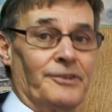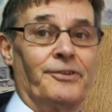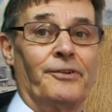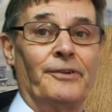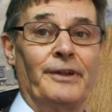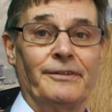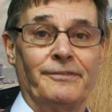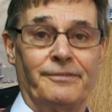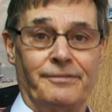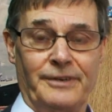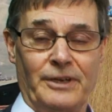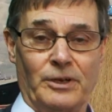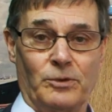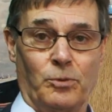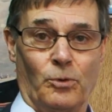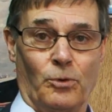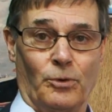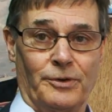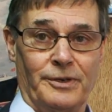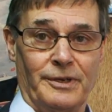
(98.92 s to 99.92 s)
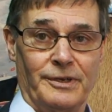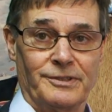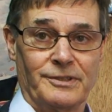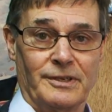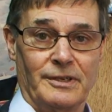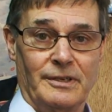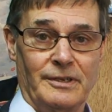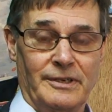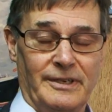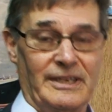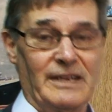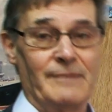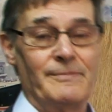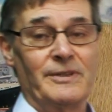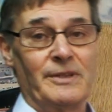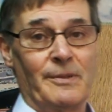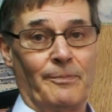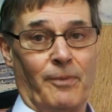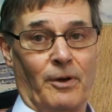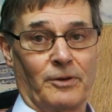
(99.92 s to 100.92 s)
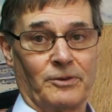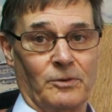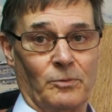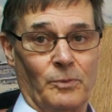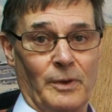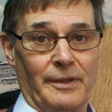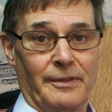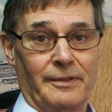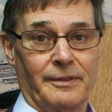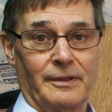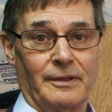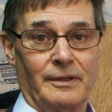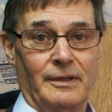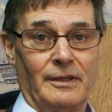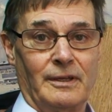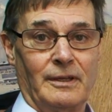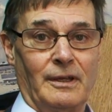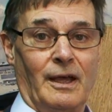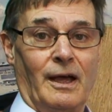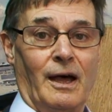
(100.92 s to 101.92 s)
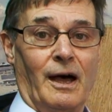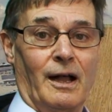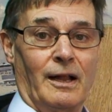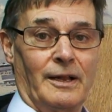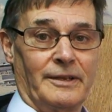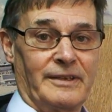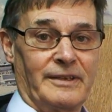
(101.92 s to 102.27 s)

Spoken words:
3 3/4 to give me the bottle width. I'll